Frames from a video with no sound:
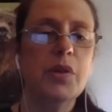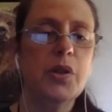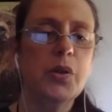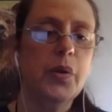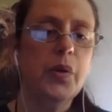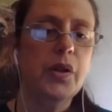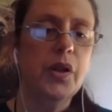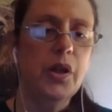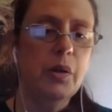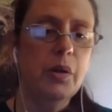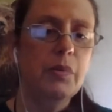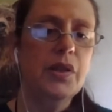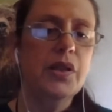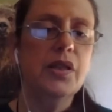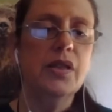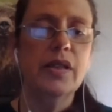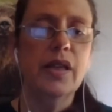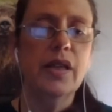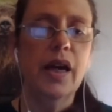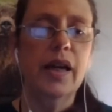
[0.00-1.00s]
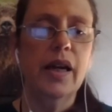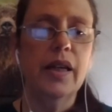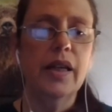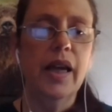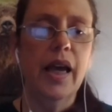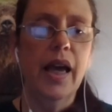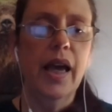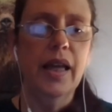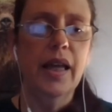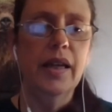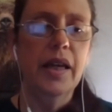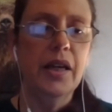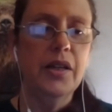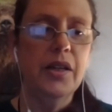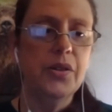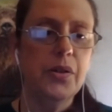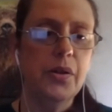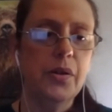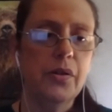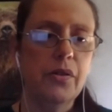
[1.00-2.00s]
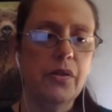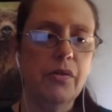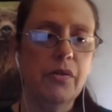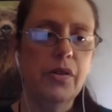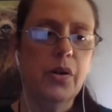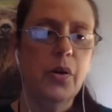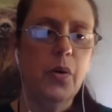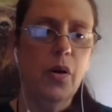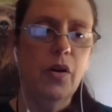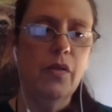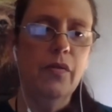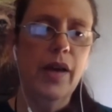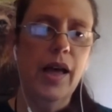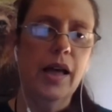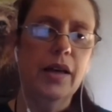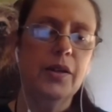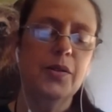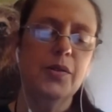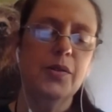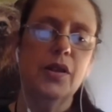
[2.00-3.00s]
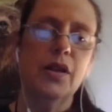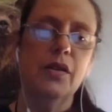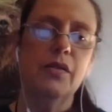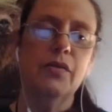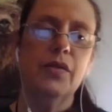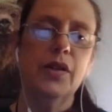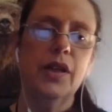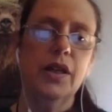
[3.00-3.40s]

between human society and nature through the core values of